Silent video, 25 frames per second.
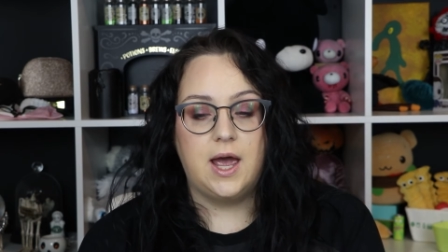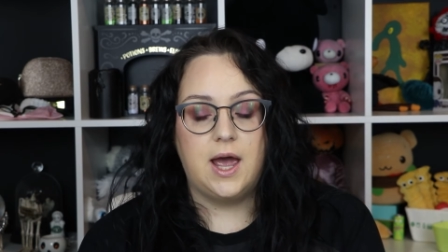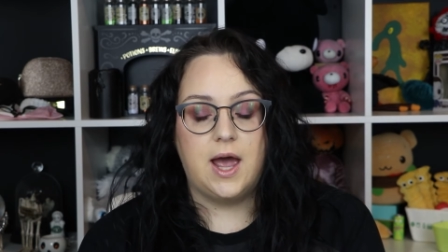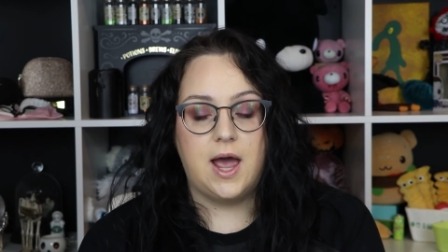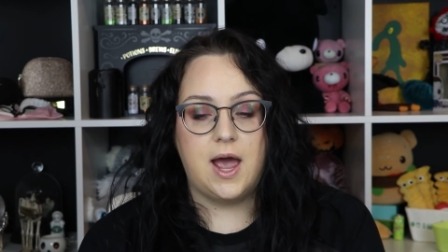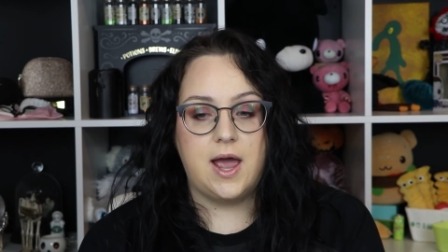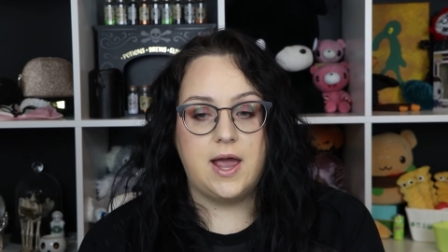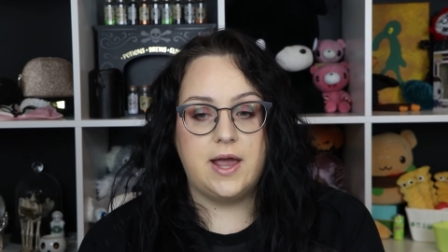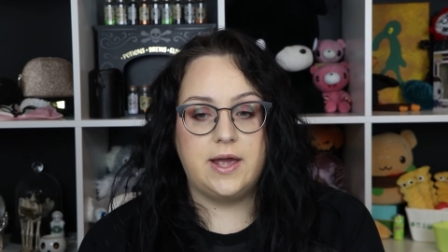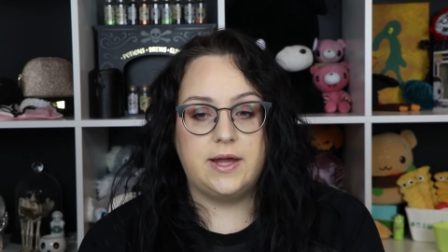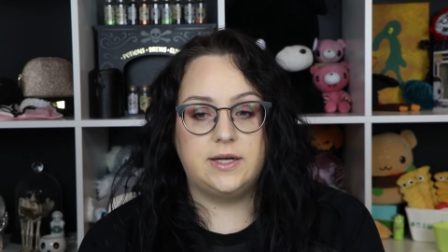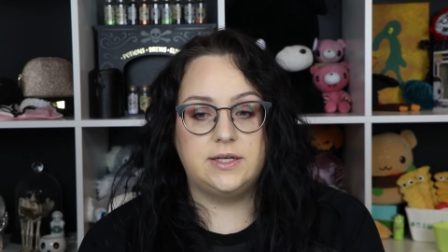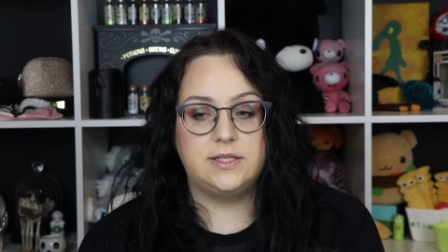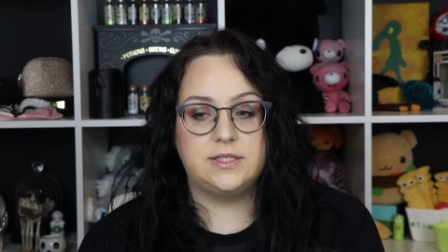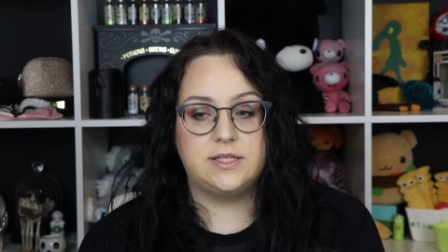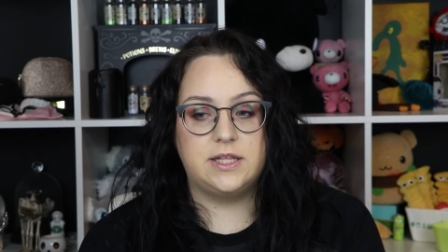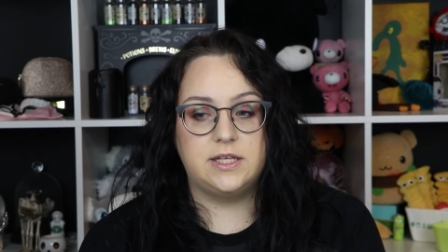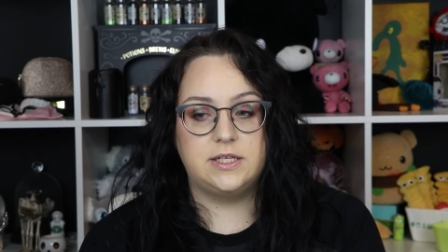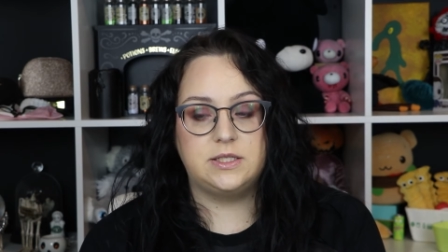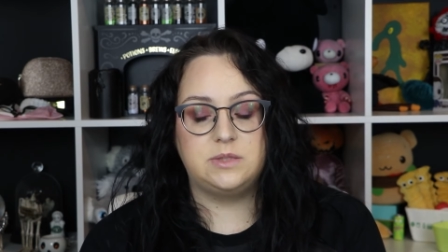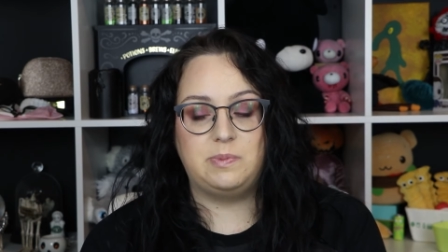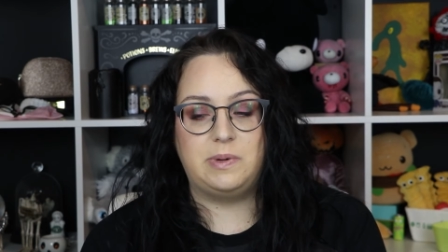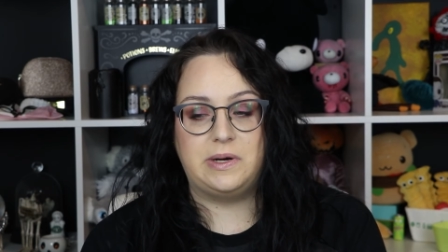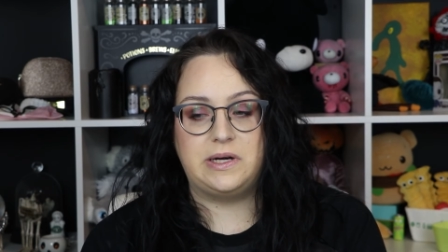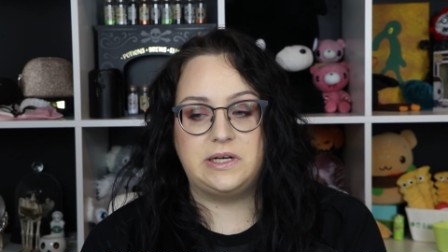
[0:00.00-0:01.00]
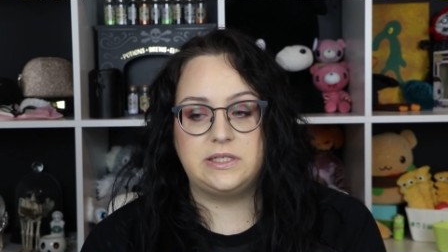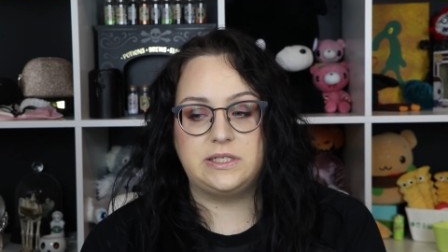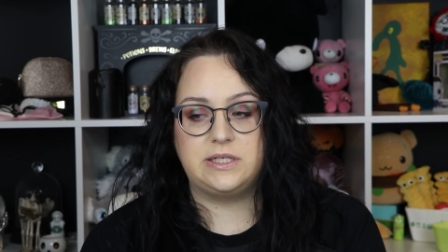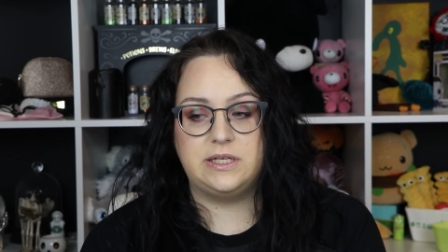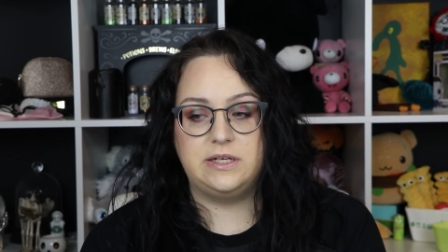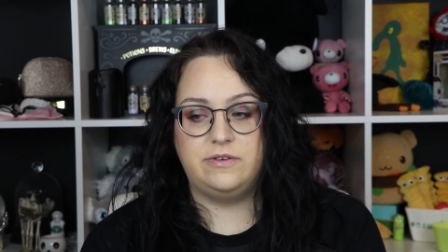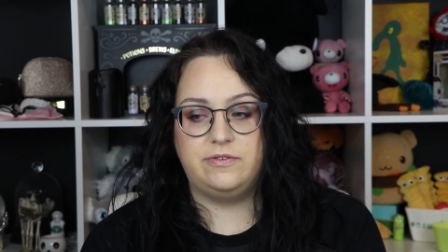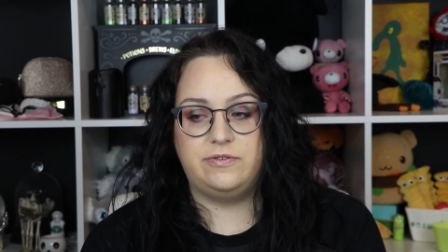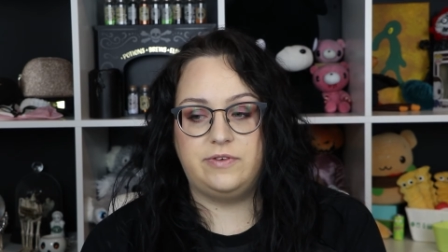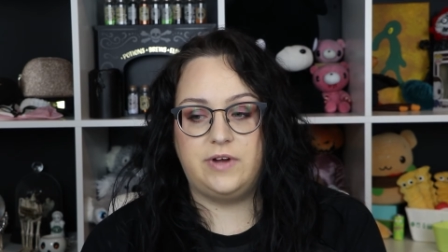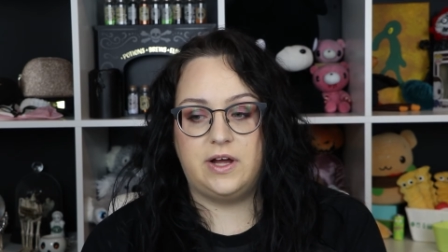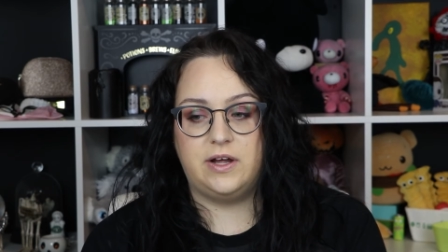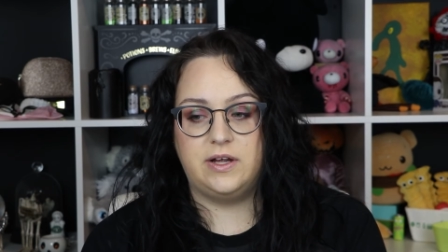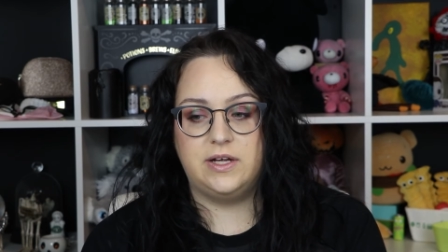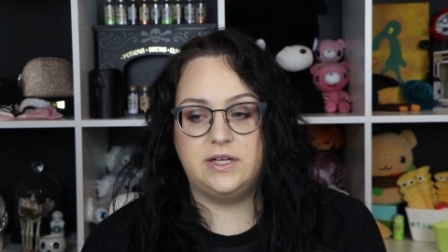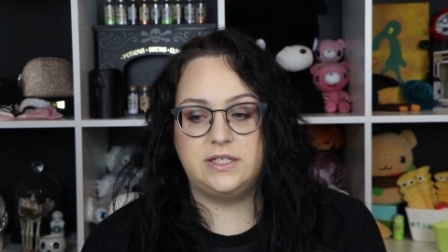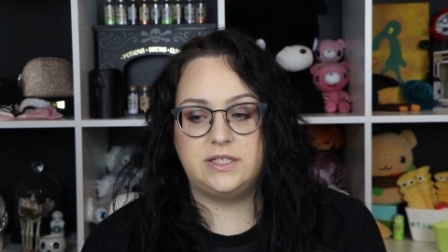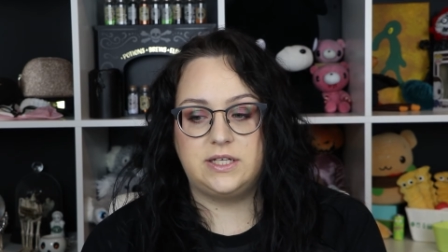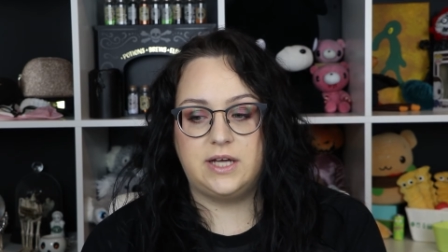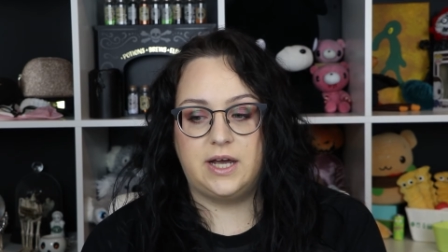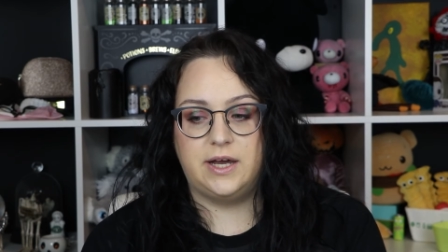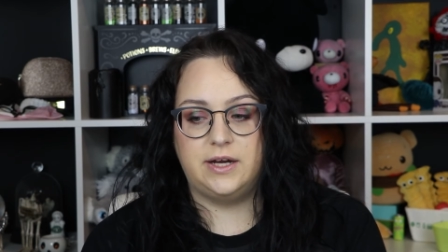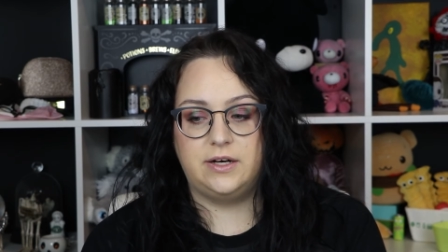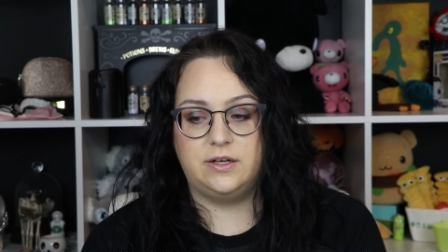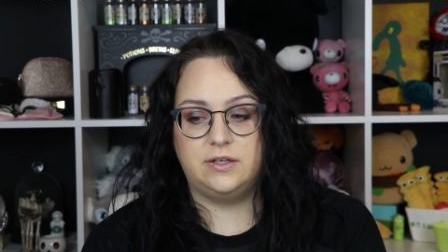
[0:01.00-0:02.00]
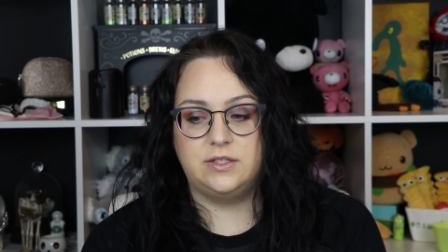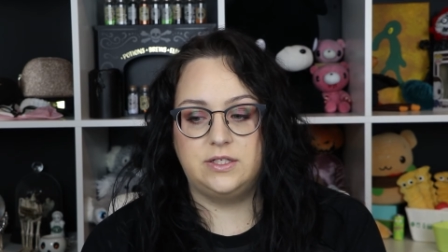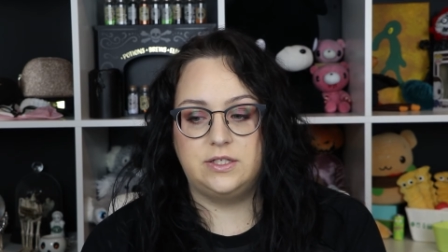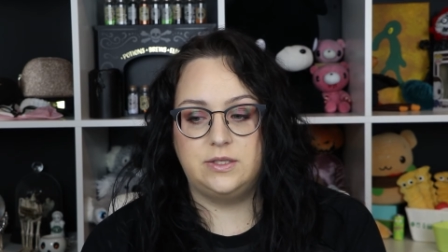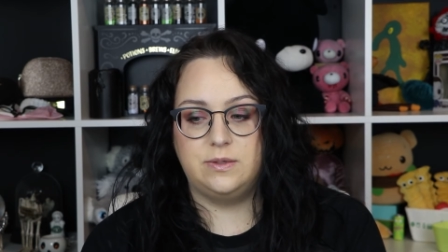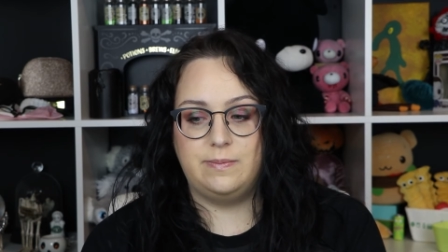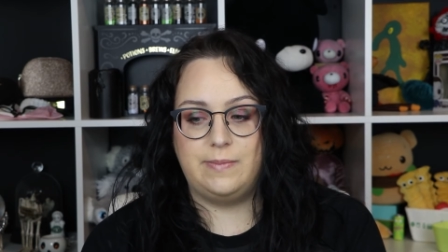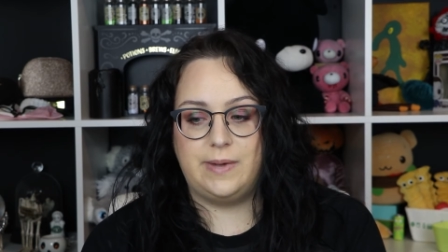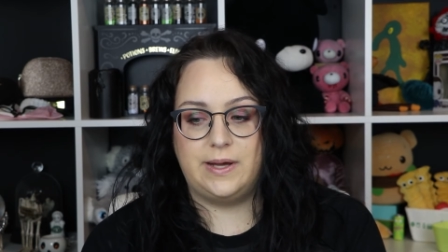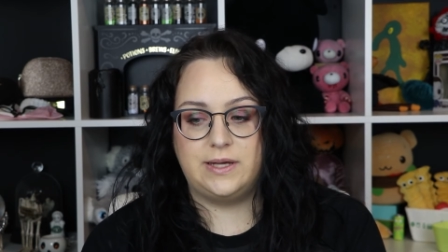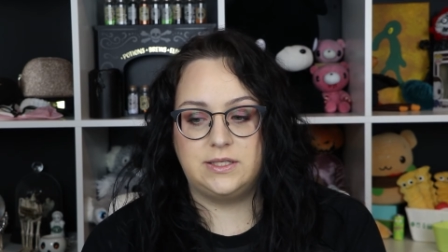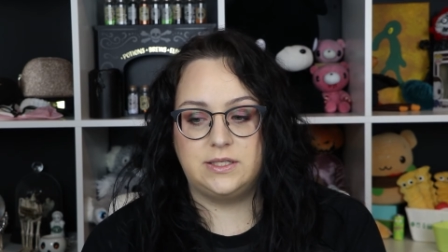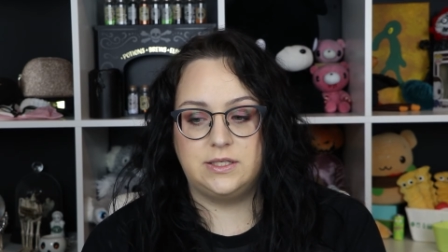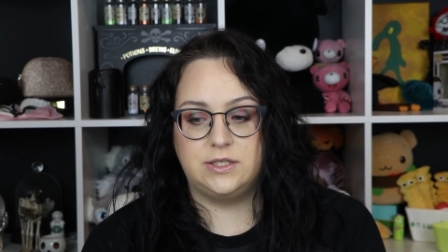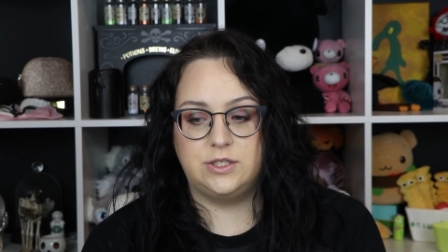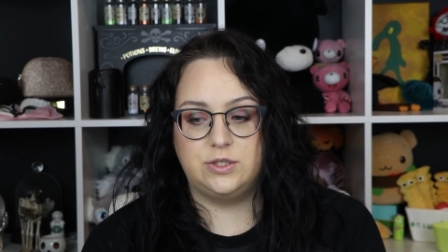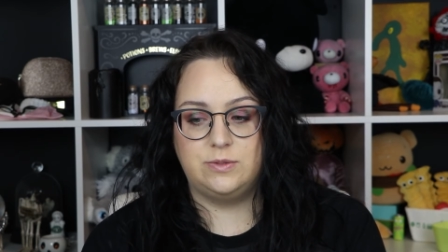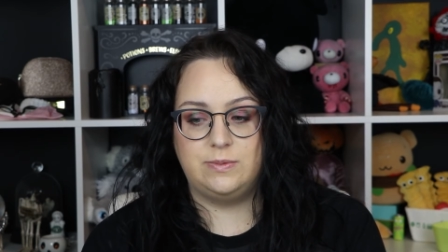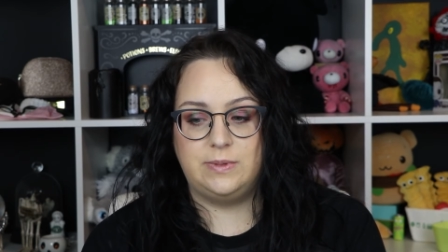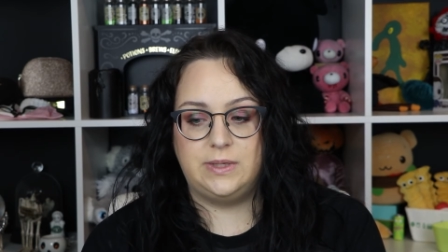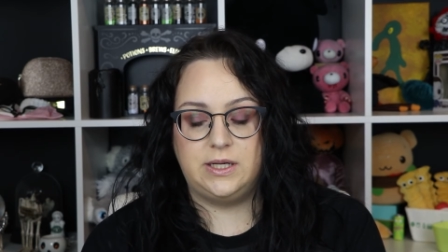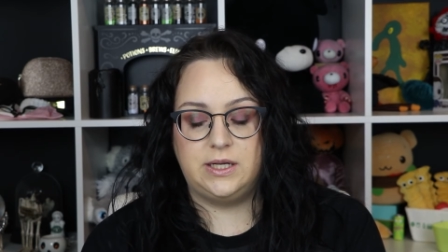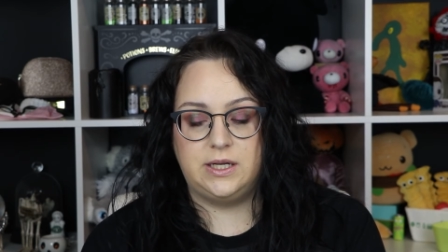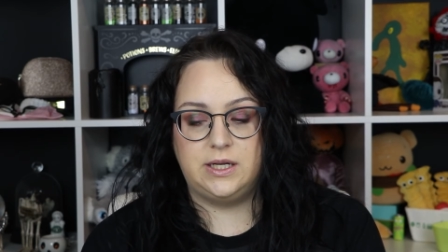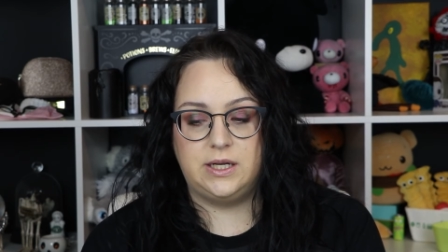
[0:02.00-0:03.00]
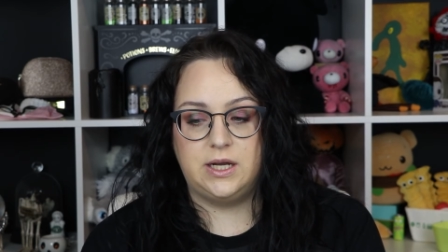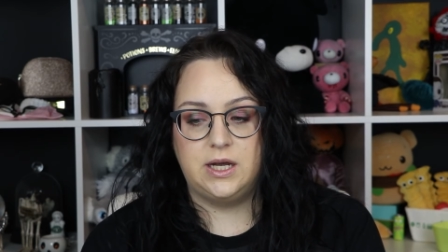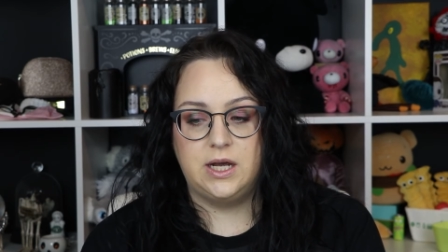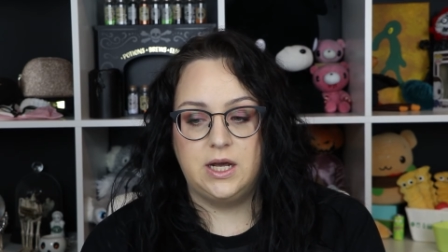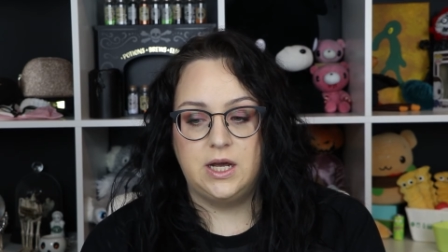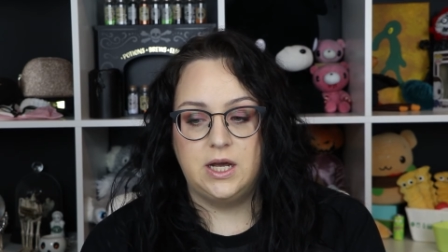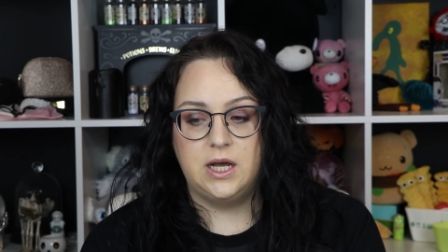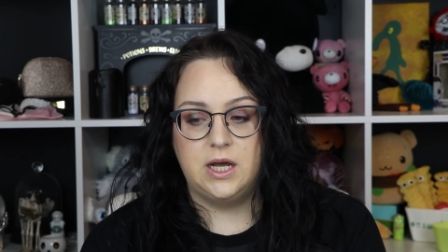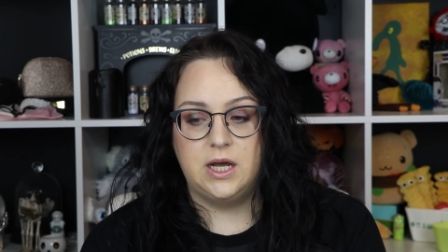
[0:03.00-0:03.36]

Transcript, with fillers: and this person felt entitled to message me